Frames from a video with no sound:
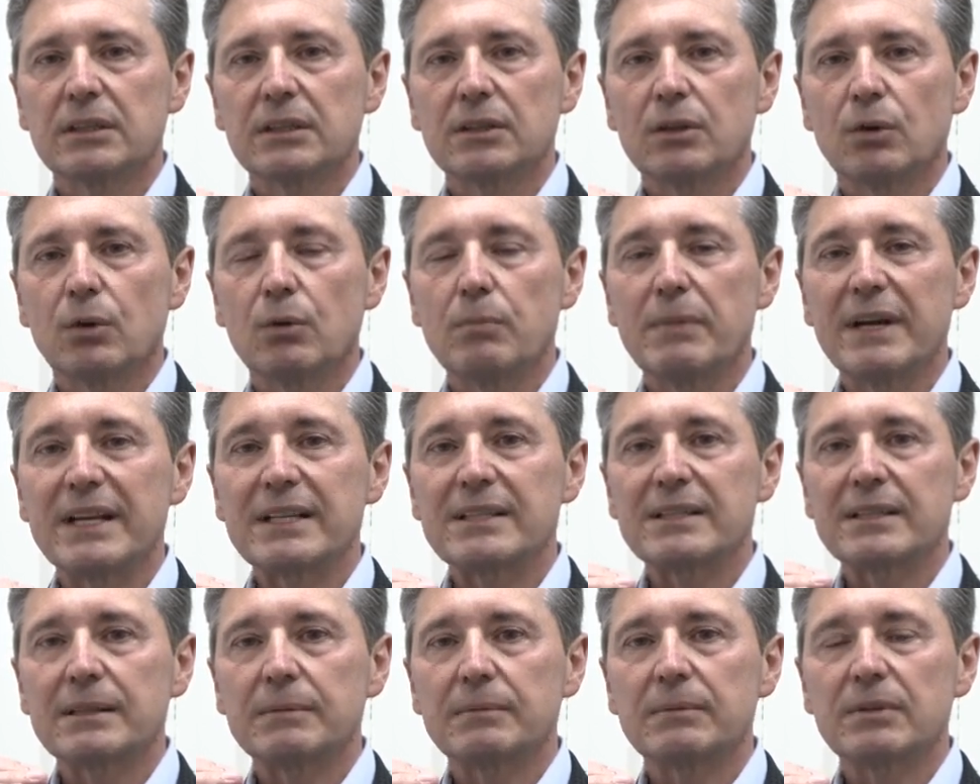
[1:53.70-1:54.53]
or
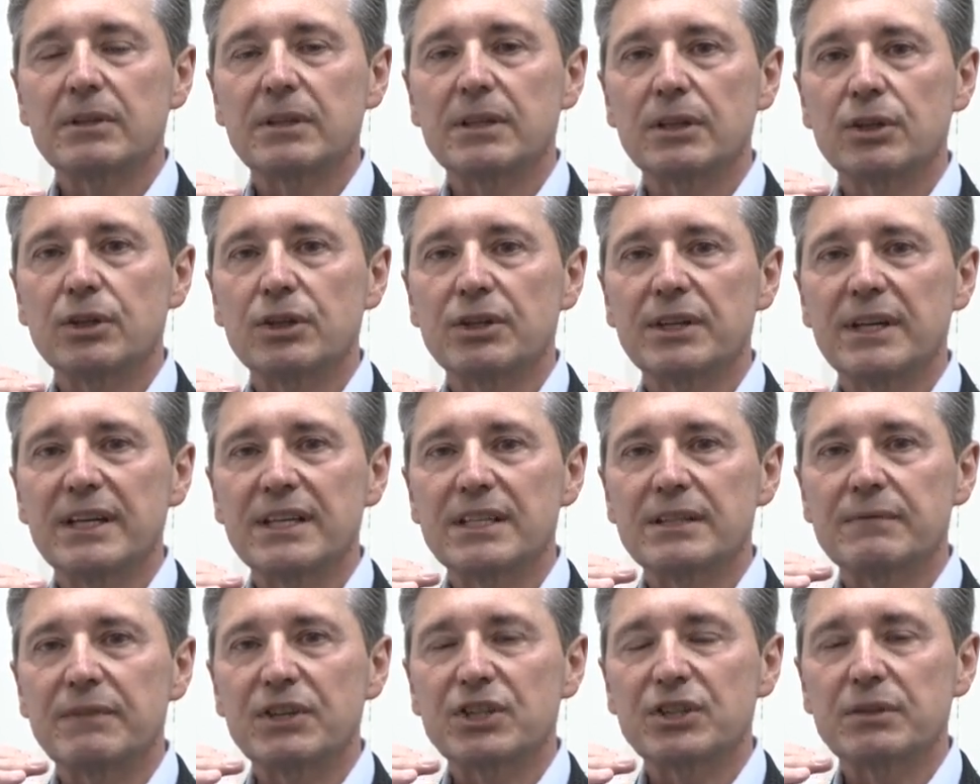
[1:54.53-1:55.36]
makes the good
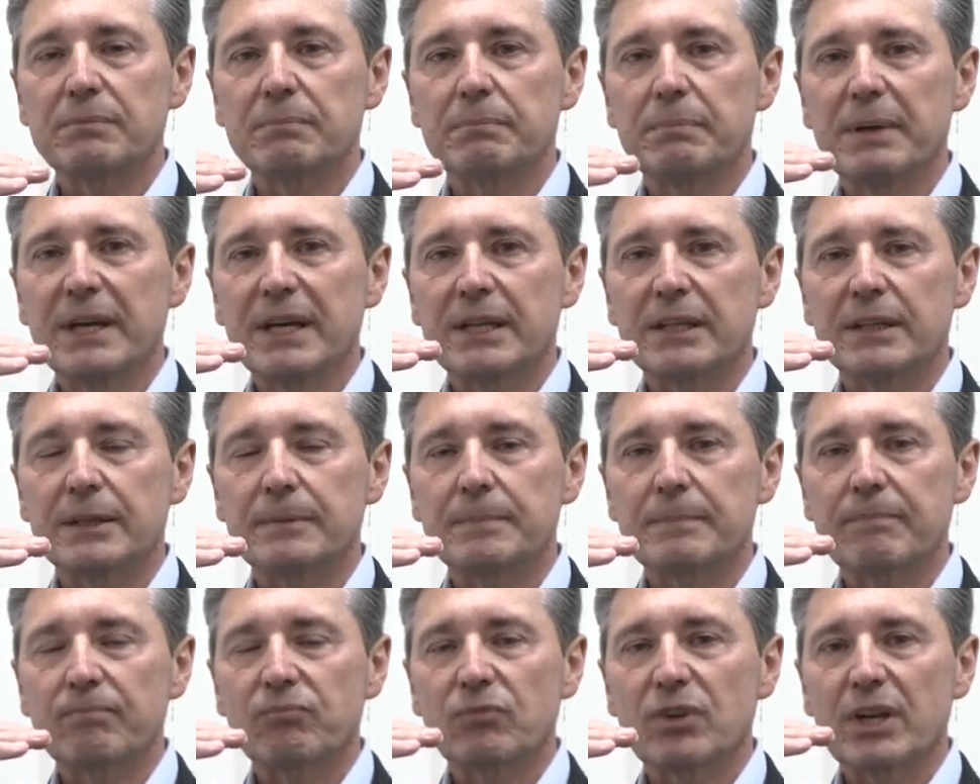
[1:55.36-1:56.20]
eye's vision better,
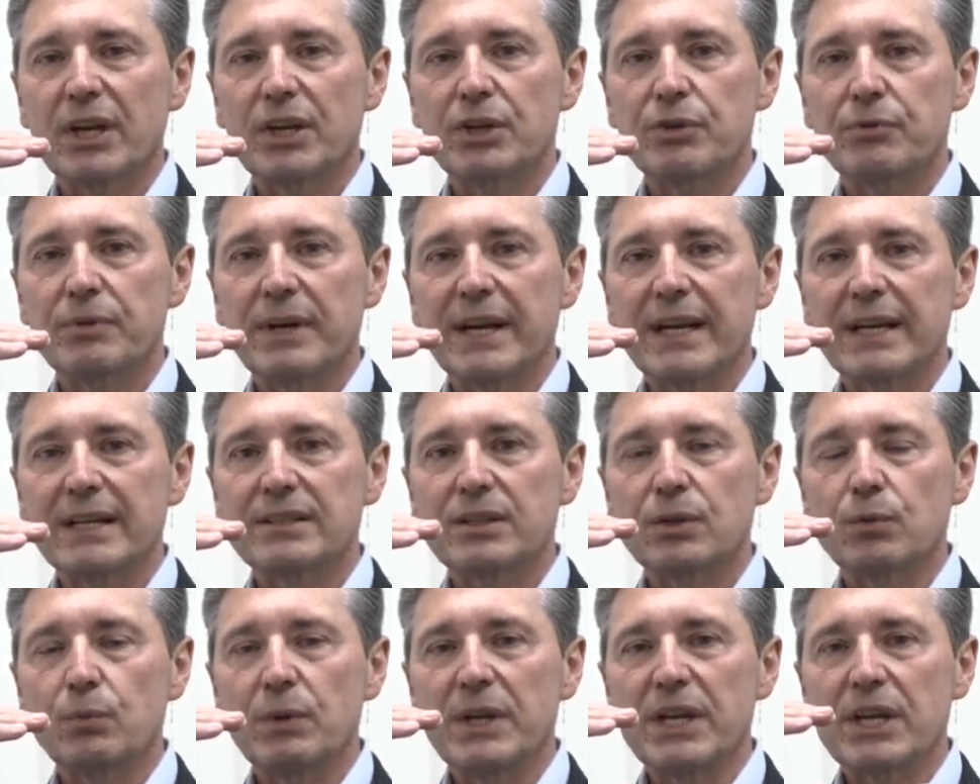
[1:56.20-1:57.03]
it drags
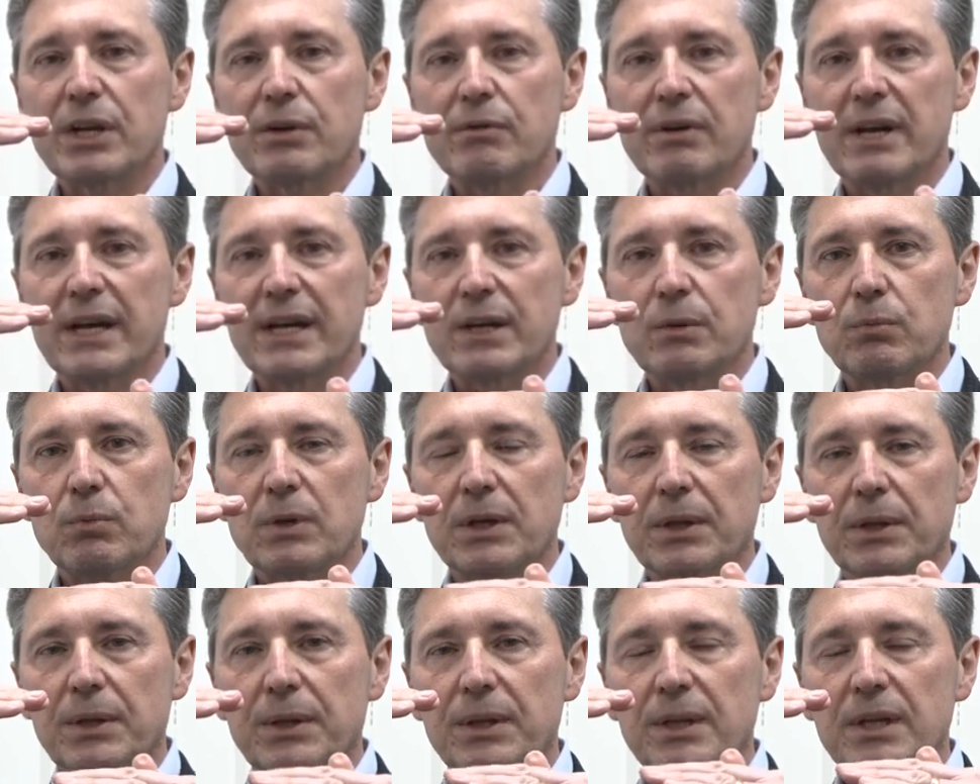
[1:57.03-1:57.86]
the weaker eye
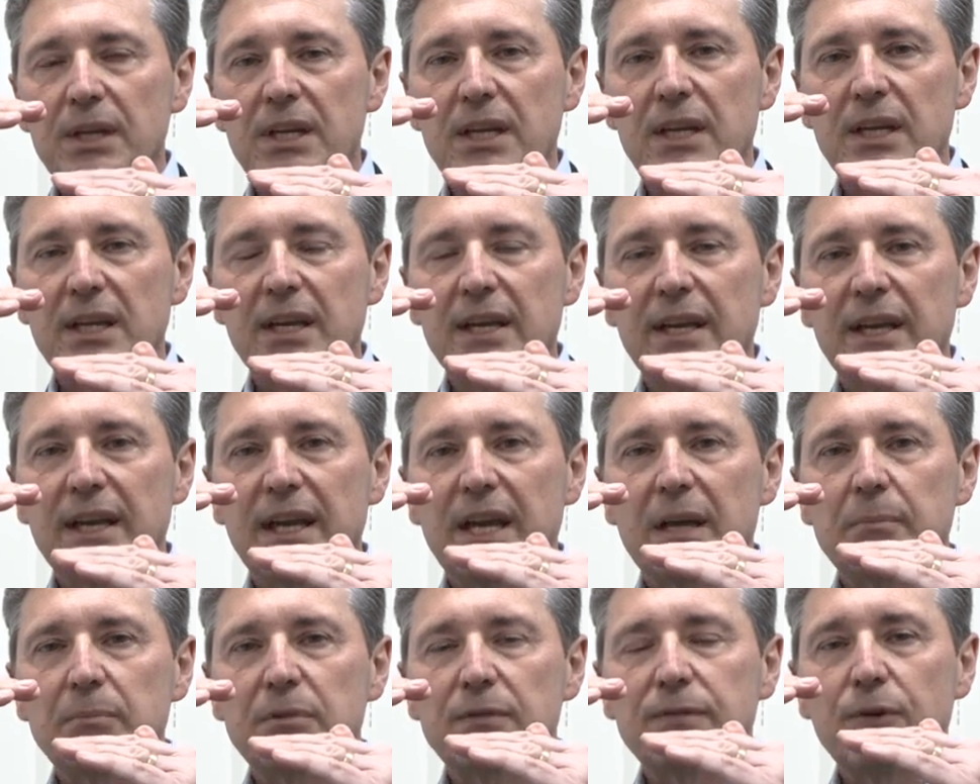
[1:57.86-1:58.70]
with.
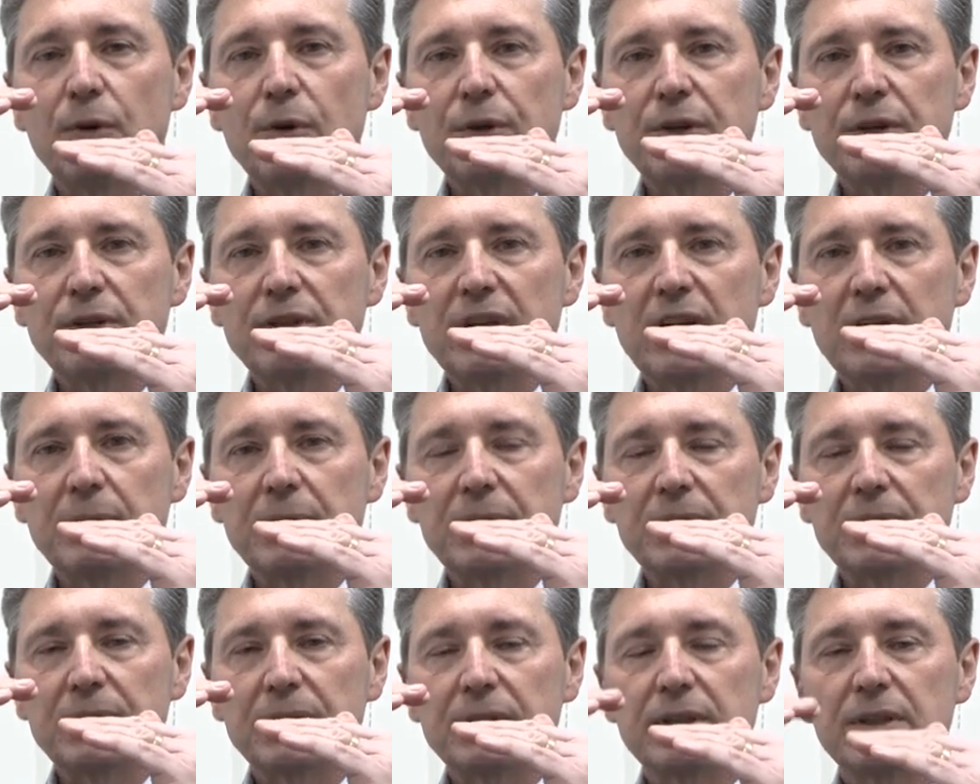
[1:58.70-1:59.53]
And before you know
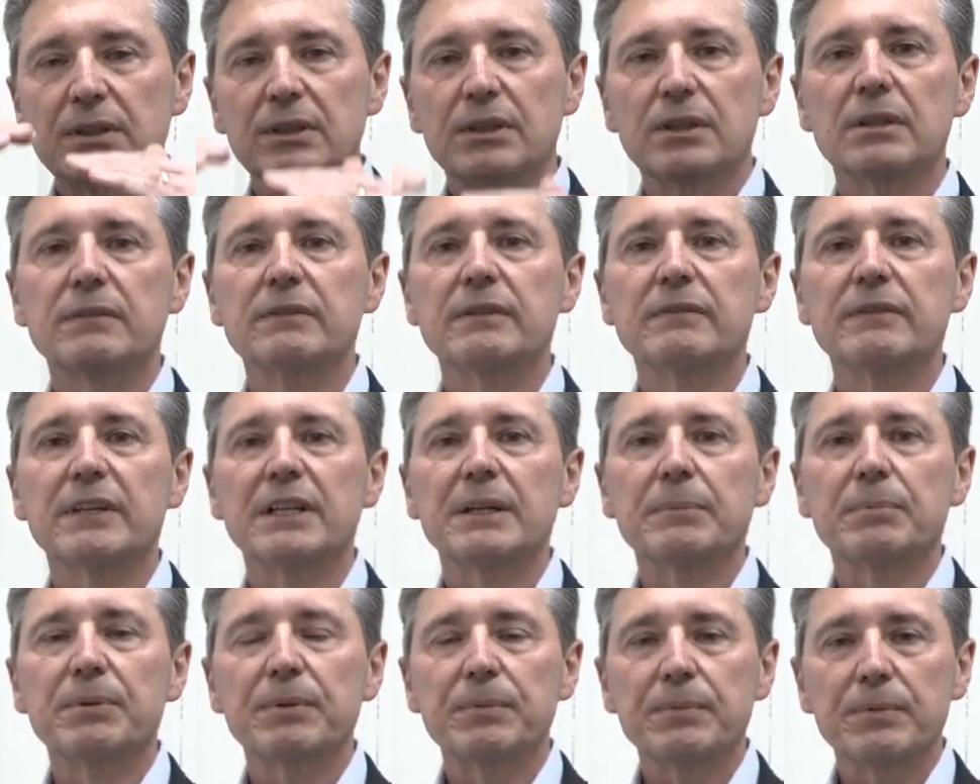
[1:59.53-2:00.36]
it, you've
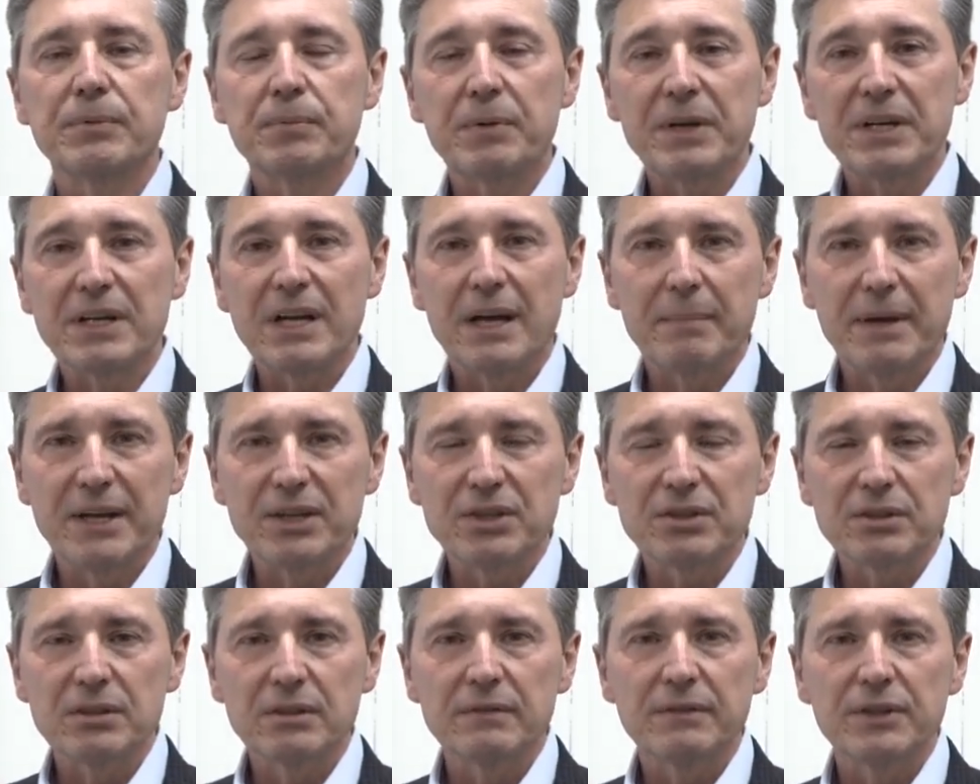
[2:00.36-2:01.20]
developed
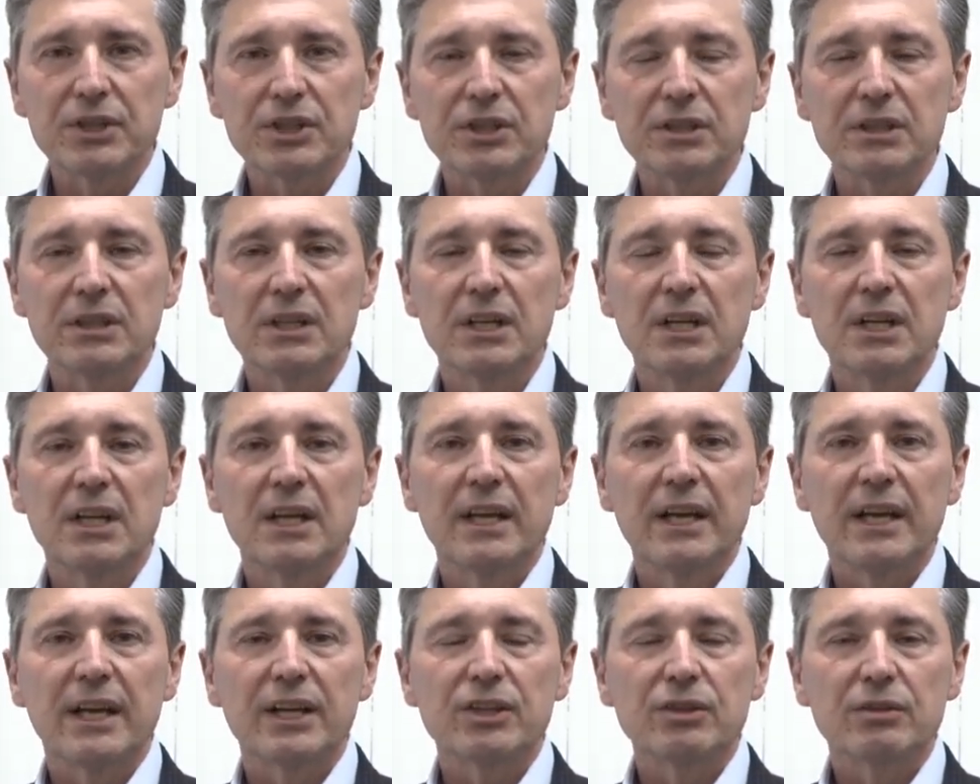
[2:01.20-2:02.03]
three-dimensional vision,
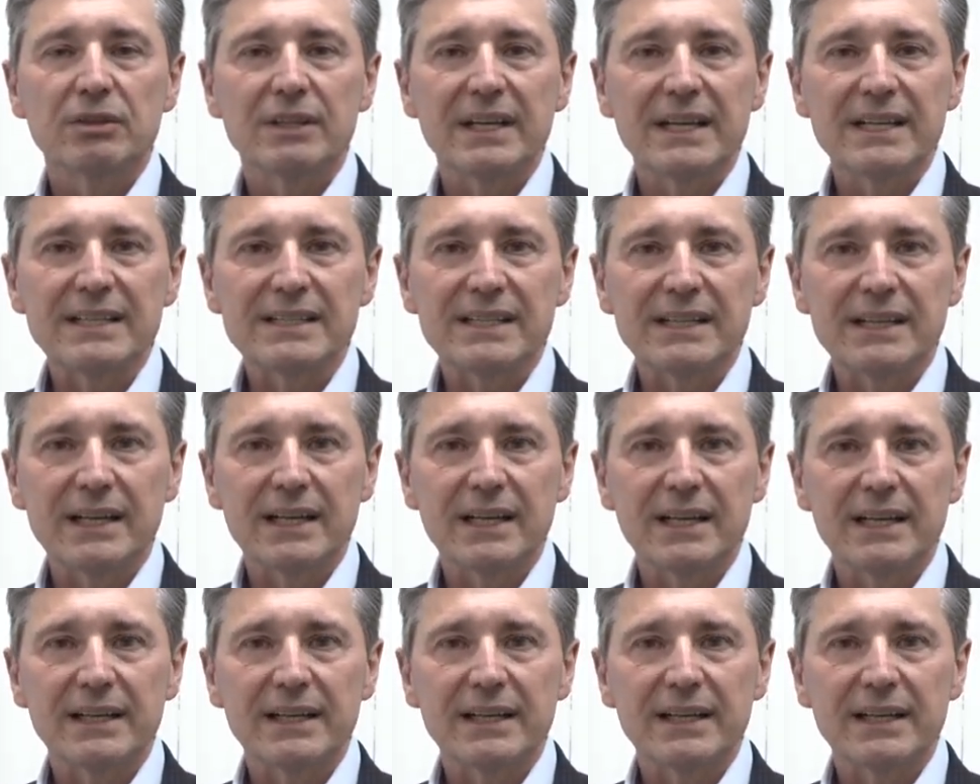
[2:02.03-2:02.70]
and your lazy eye